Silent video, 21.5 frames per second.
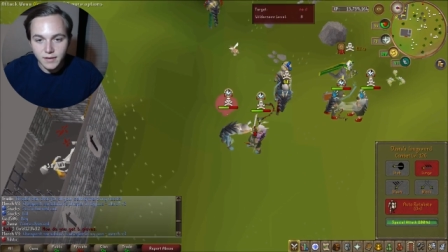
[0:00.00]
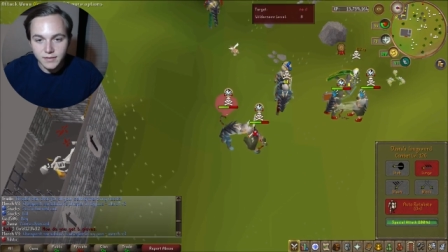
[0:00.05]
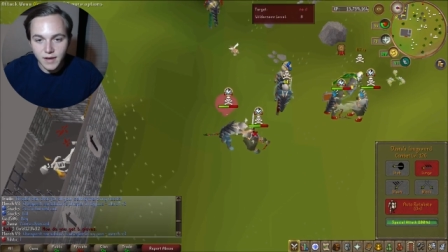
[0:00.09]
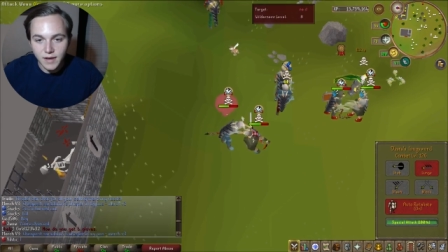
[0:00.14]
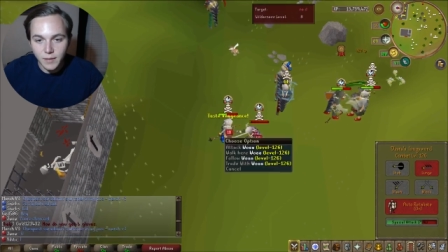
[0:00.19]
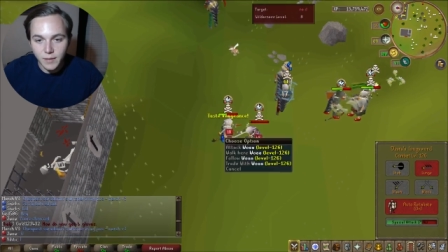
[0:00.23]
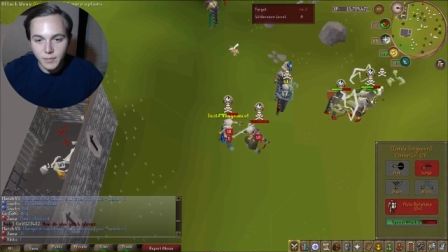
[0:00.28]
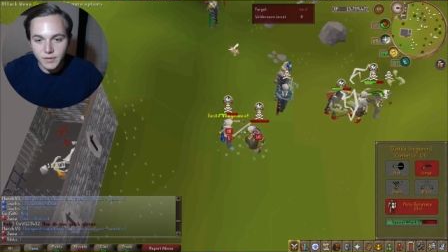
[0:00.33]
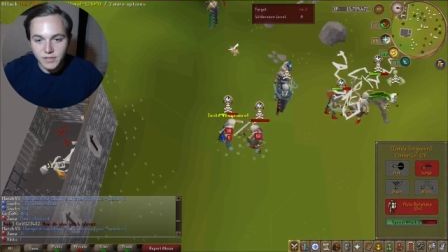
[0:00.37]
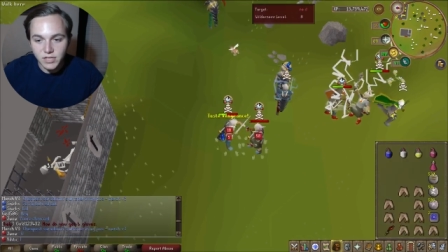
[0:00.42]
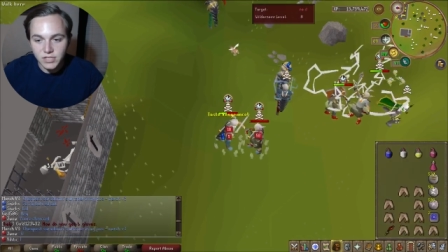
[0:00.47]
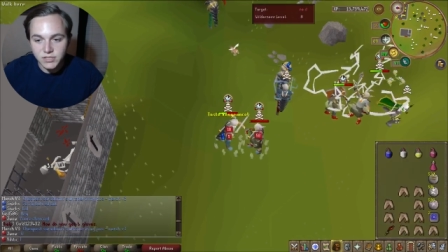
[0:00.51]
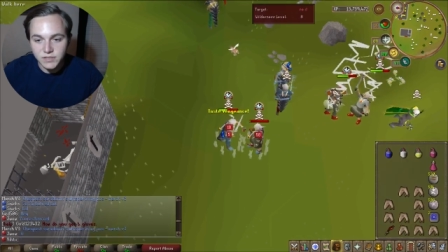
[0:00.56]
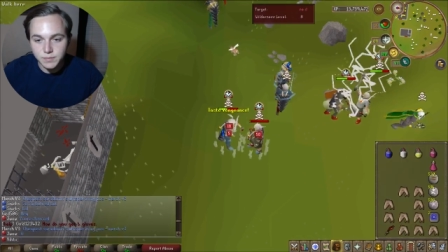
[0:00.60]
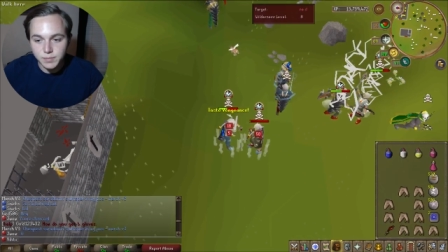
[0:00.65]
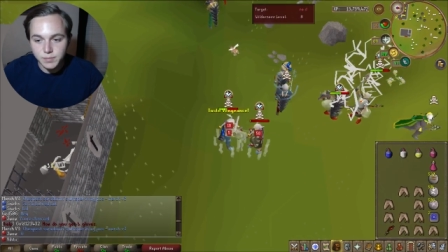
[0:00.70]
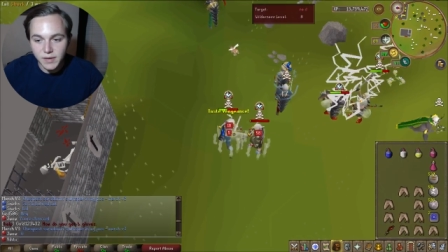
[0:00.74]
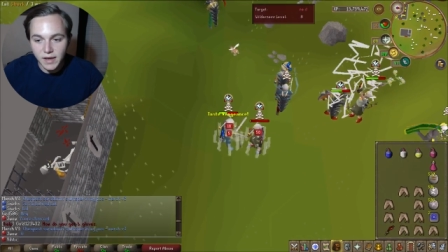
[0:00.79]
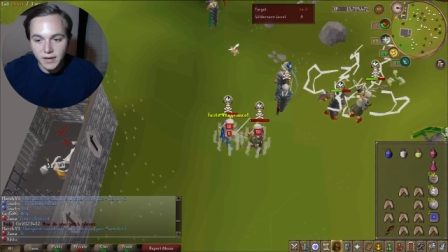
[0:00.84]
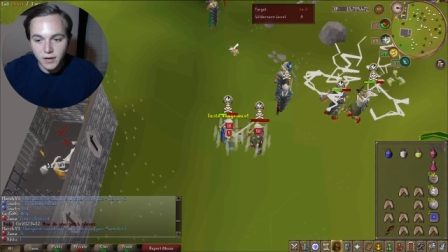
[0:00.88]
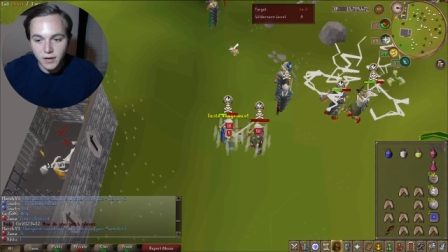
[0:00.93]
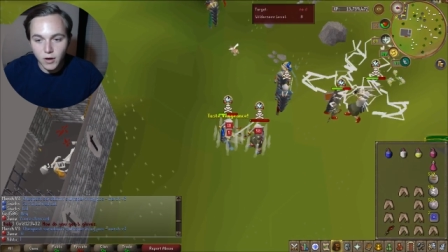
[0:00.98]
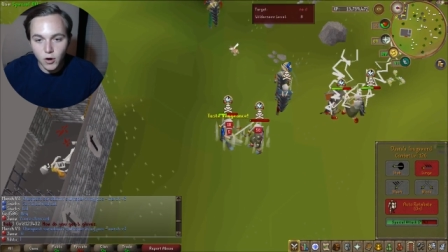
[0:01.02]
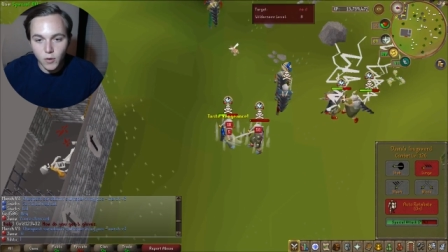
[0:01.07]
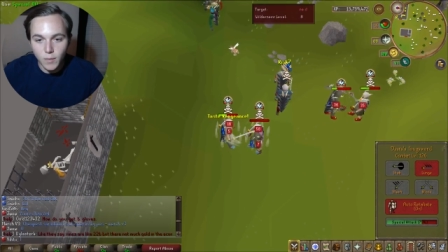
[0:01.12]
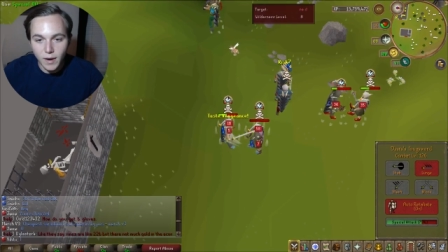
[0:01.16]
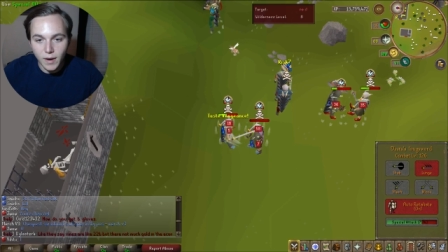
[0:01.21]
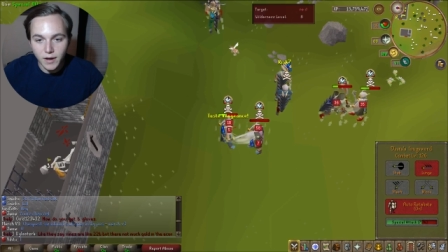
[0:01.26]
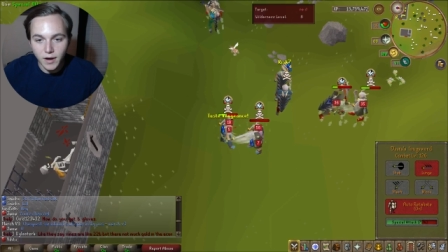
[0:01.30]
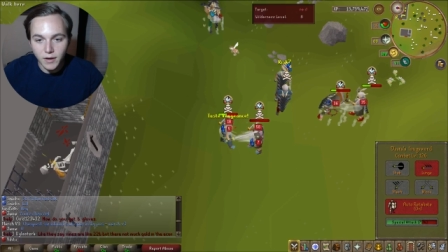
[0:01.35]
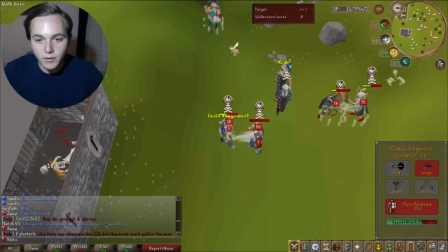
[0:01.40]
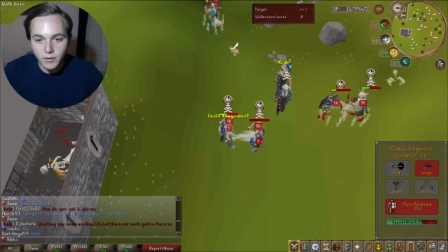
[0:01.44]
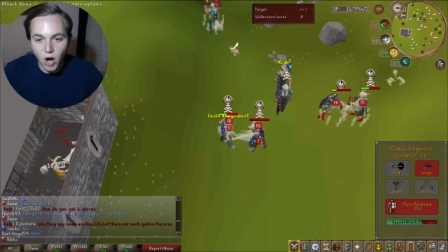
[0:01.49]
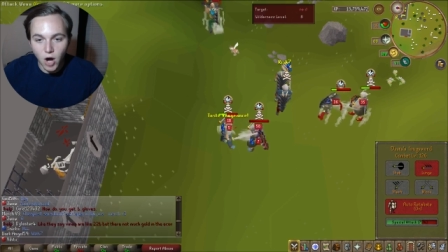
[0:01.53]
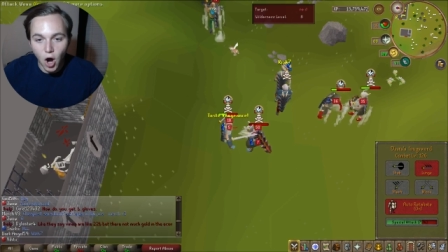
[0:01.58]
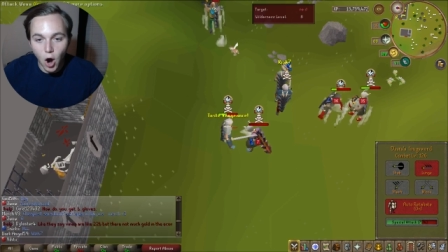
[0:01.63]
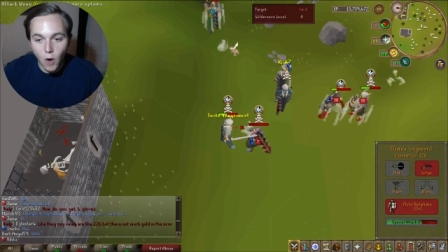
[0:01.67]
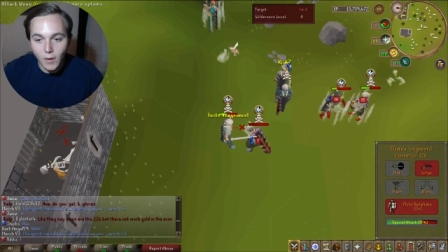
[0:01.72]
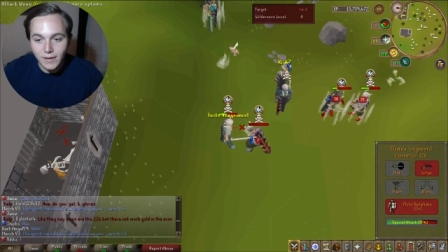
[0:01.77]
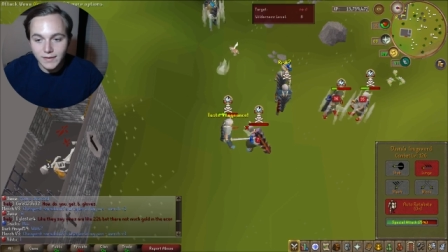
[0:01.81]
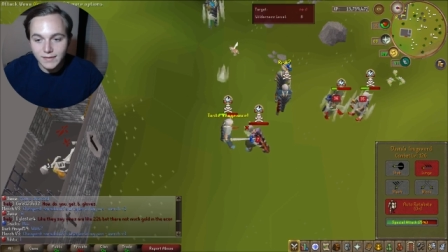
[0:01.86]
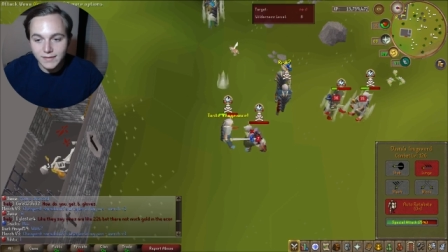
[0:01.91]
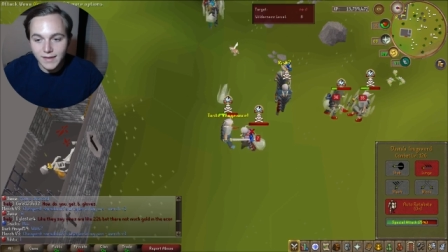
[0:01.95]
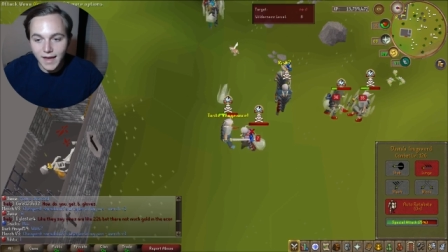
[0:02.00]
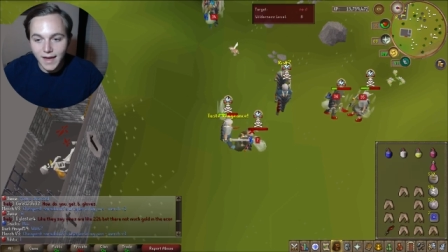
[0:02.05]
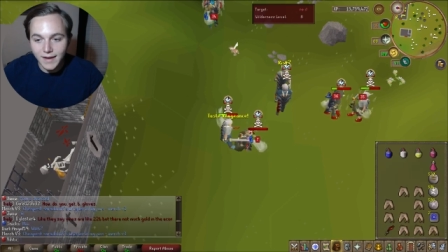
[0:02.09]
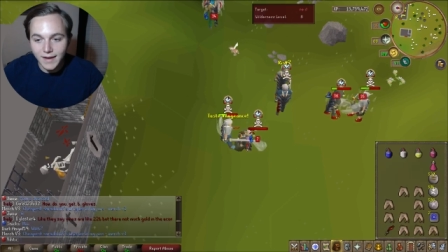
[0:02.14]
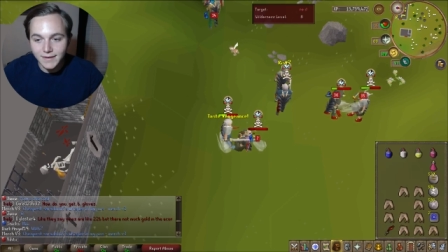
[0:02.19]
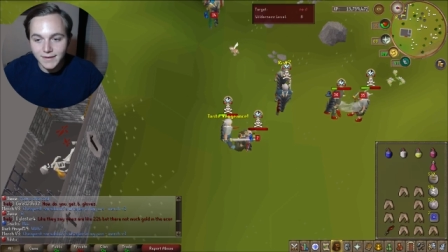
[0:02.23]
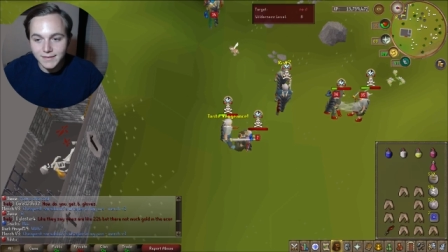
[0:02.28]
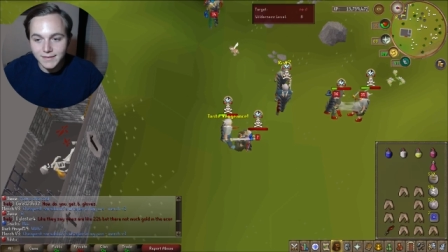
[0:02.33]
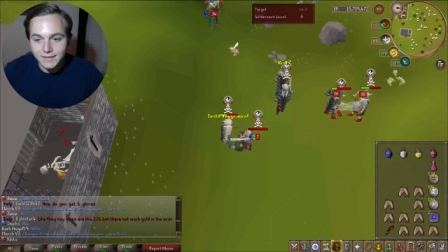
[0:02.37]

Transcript: Time a nice spec. Oh my god. Oh, he's dead!